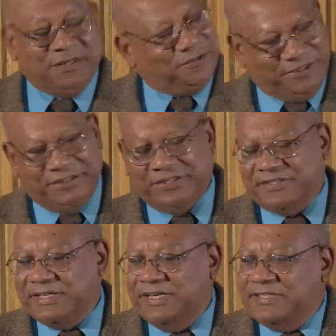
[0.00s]
to each
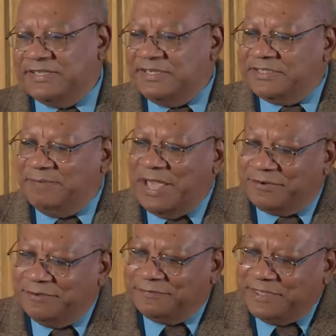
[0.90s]
his taste, and it's a
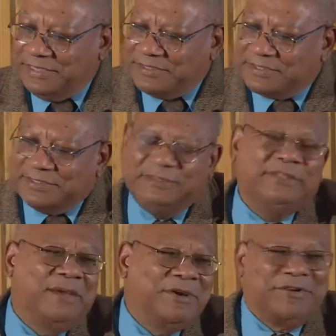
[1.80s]
matter of taste. So
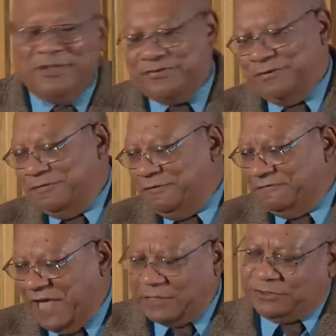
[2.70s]
let me run through a few
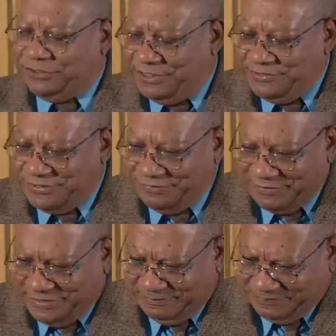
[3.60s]
factoids on
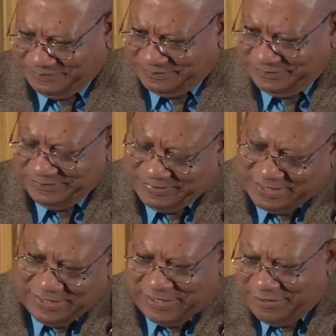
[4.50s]
rum.
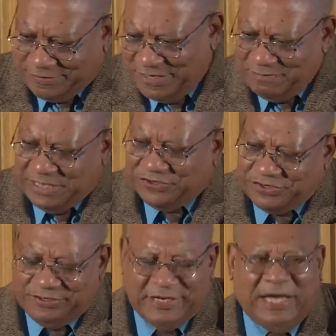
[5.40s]
I already
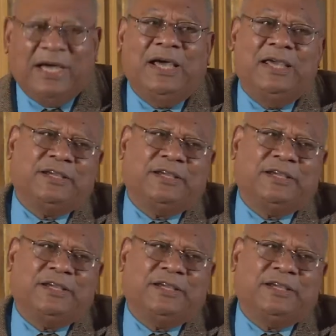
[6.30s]
mentioned the high